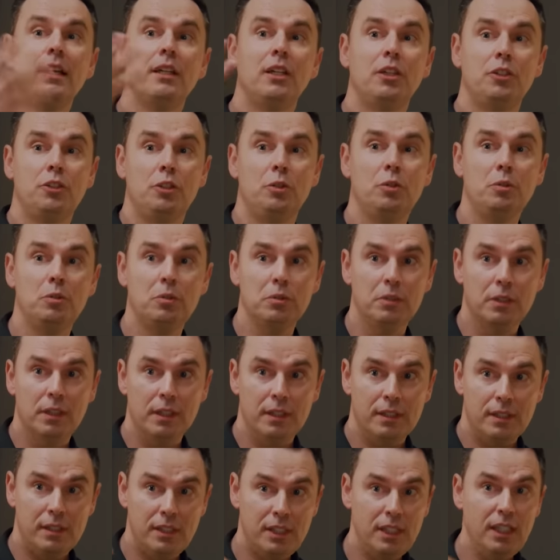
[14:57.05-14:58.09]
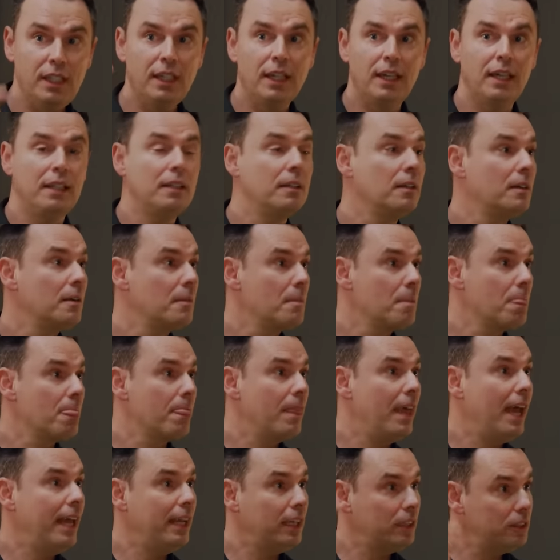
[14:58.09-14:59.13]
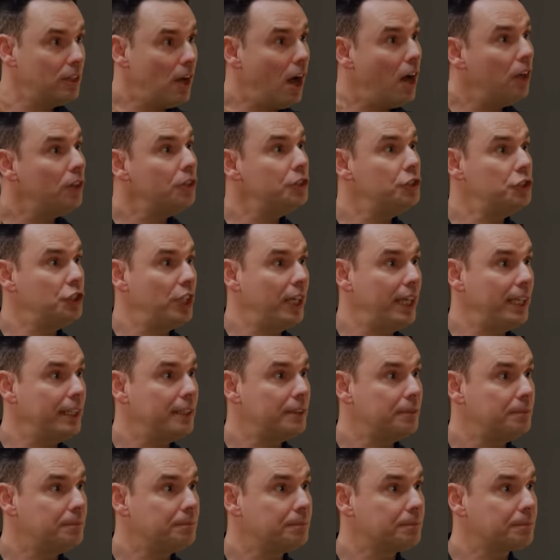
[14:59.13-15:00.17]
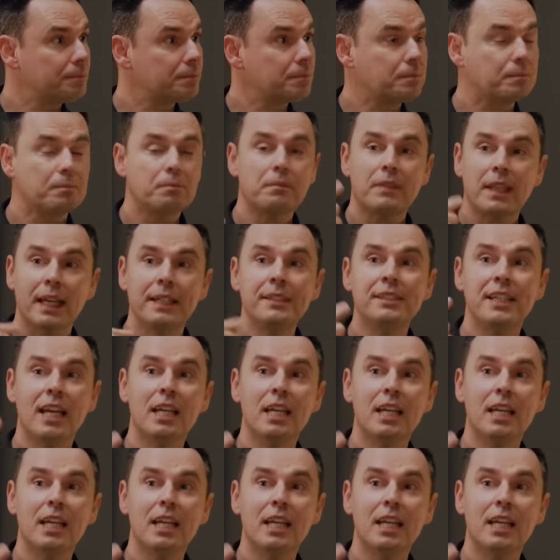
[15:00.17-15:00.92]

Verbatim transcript: Could you see it and acknowledge it and